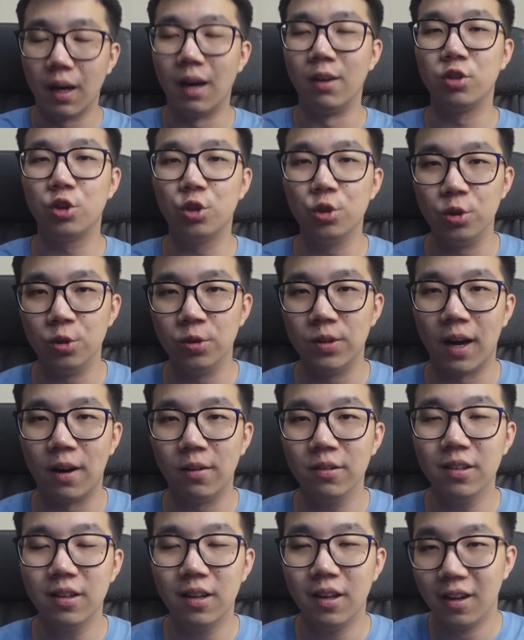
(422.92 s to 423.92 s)
I'll shoot you
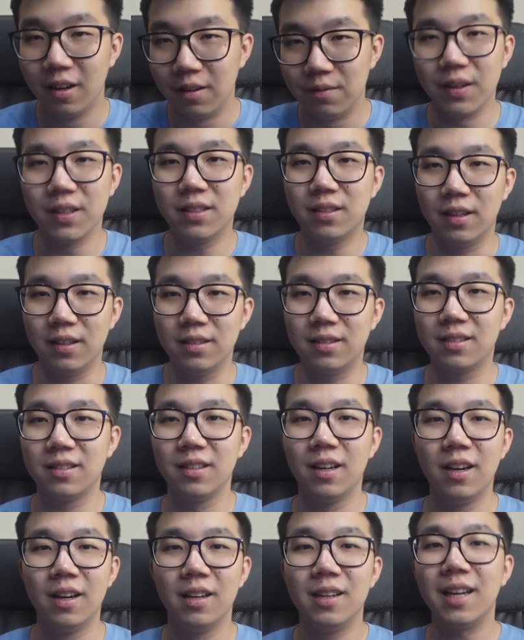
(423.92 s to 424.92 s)
down, versus
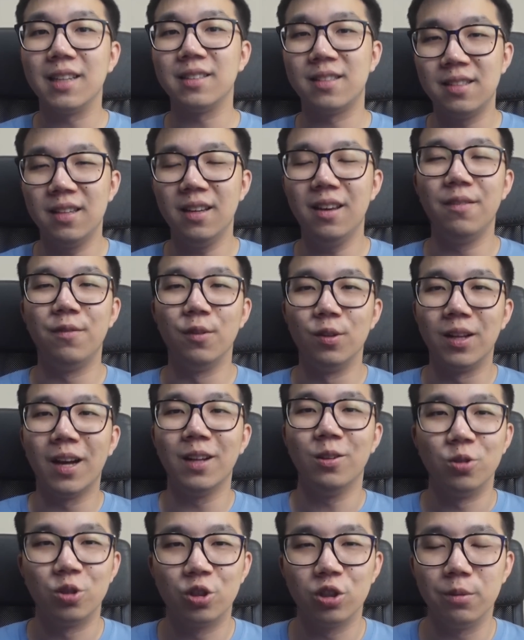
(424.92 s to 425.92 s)
let's see if you
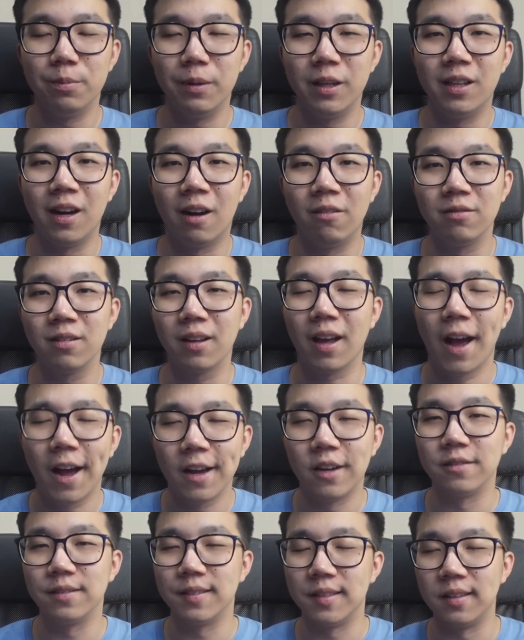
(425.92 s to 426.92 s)
dare to shoot me down
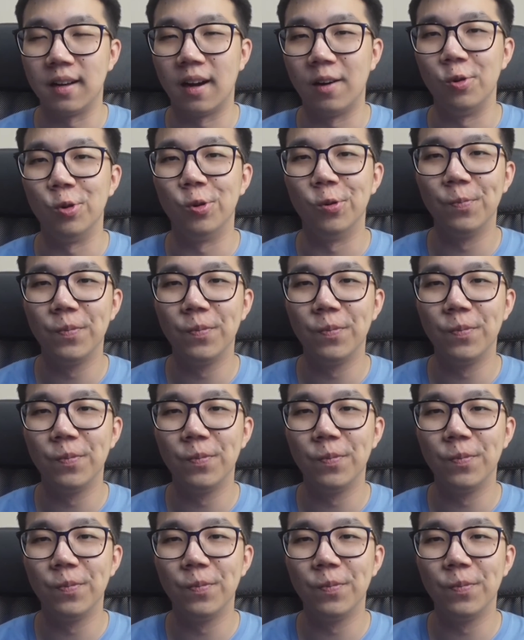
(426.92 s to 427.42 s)
kind of scenario.